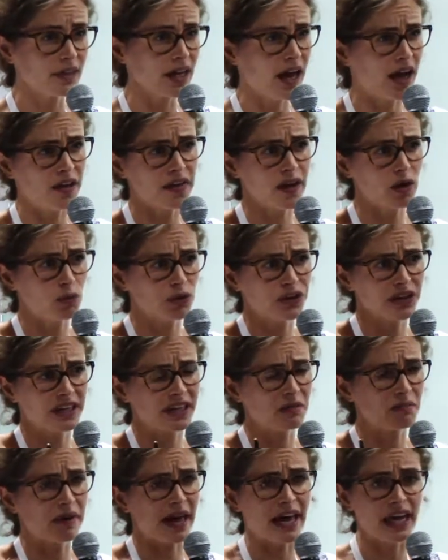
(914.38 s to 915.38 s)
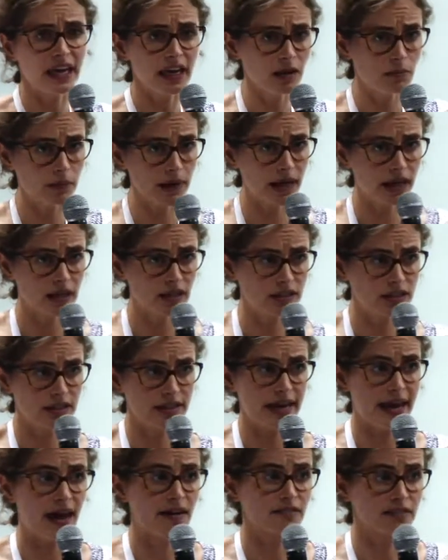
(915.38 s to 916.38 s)
are they working by email? Do
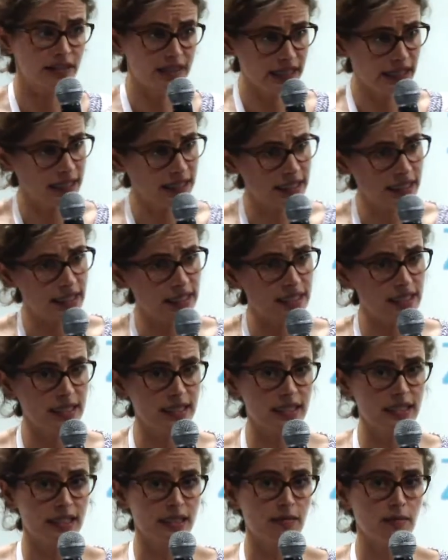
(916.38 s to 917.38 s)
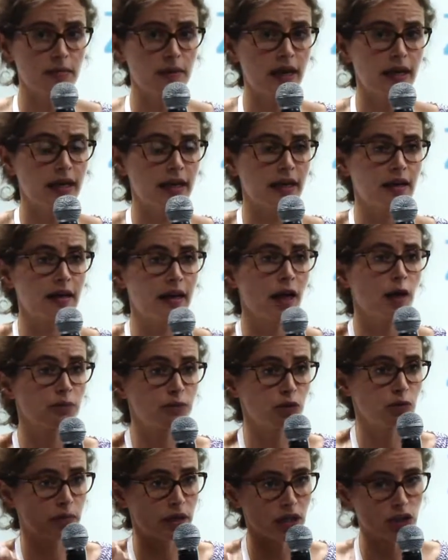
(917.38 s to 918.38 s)
they have a ticketing system that can
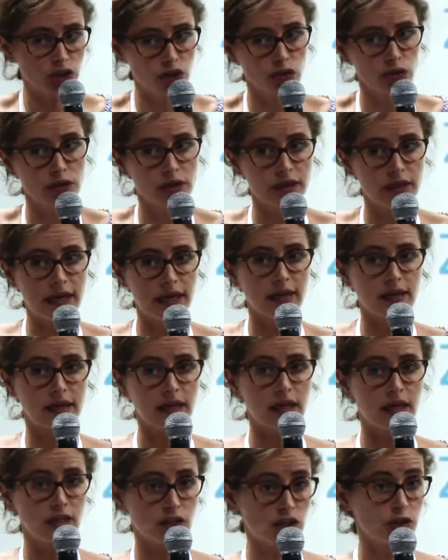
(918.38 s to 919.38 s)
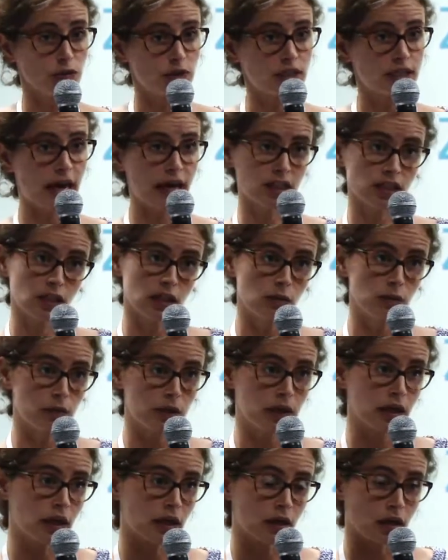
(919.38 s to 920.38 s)
help you make sure that the issue is actually
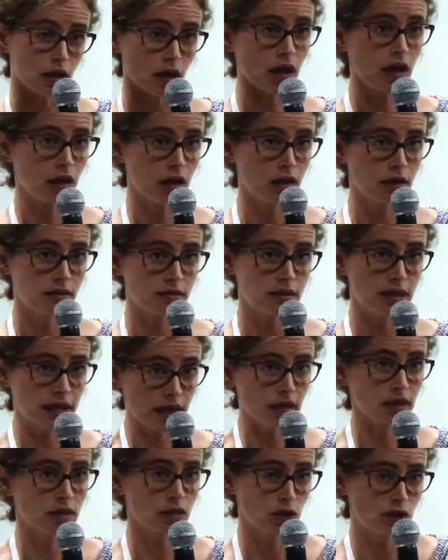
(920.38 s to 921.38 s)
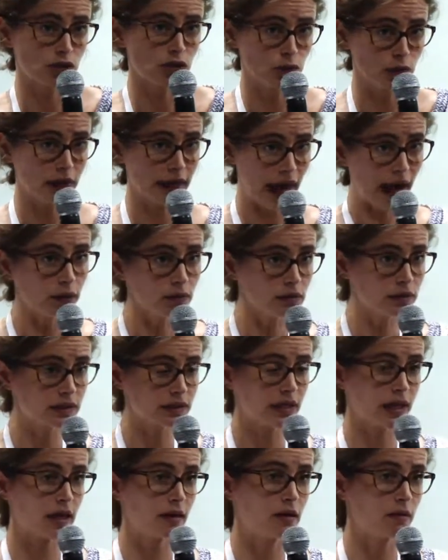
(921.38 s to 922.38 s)
being taken into
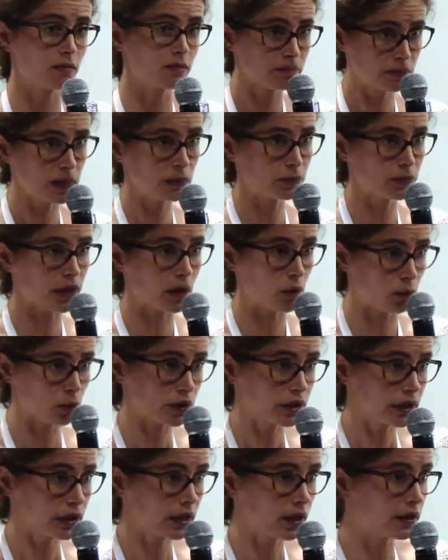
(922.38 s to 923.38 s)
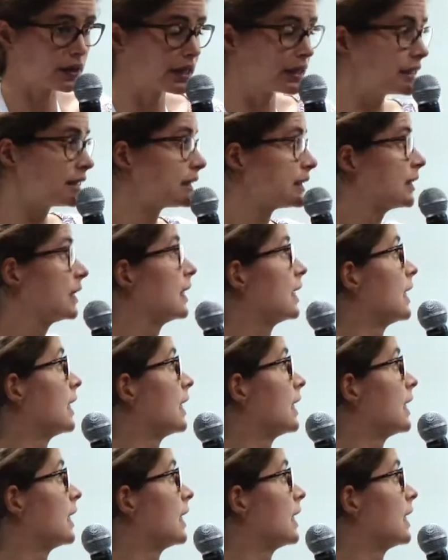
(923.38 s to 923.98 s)
account and people are working on it?